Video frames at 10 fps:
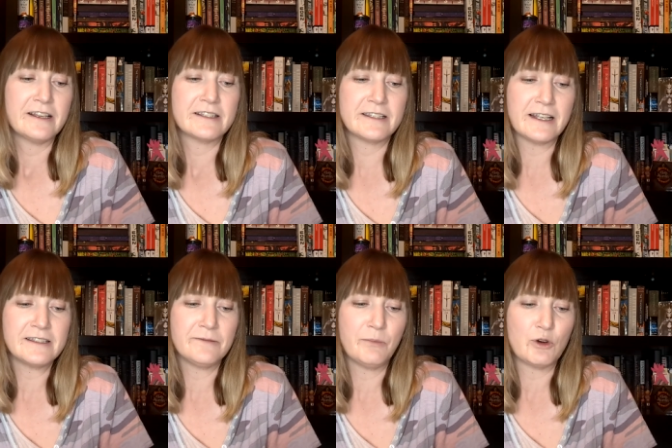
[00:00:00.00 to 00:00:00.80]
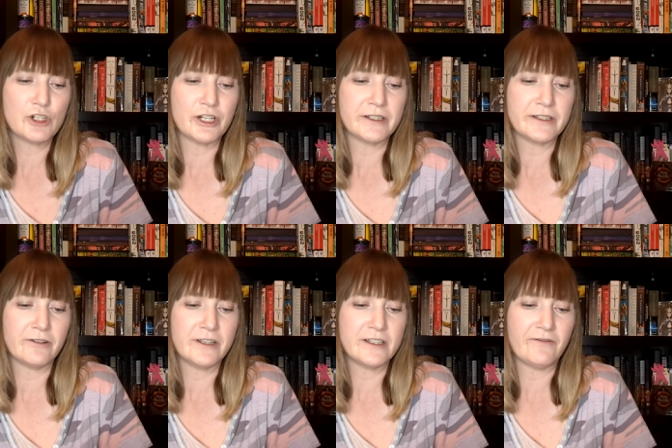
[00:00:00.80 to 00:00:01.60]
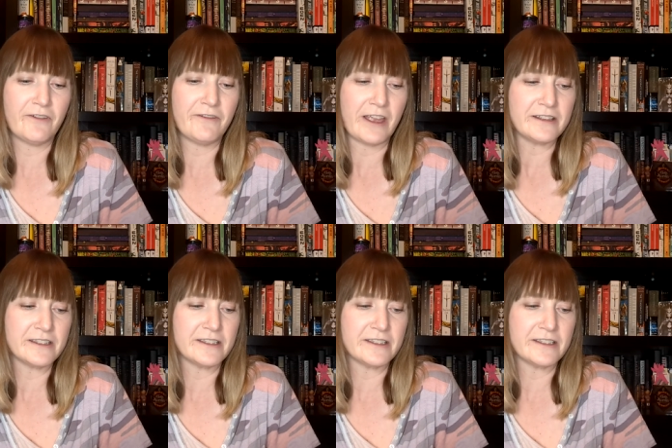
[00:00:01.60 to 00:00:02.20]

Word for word: sets in motion a series of events